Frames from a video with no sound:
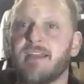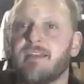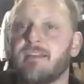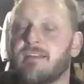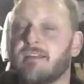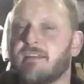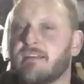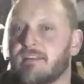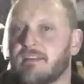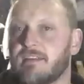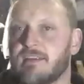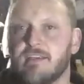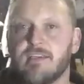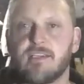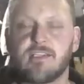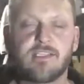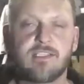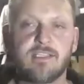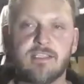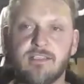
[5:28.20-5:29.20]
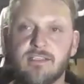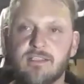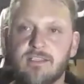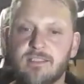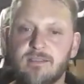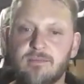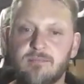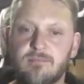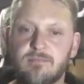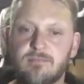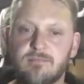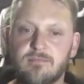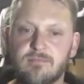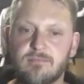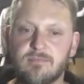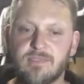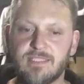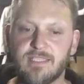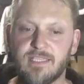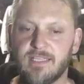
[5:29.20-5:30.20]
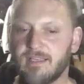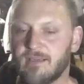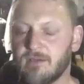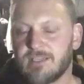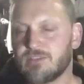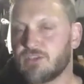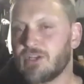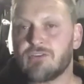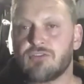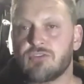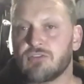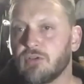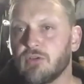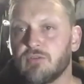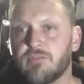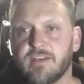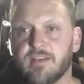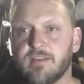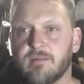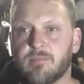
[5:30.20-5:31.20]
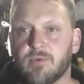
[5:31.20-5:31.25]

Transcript: band, and I just love it.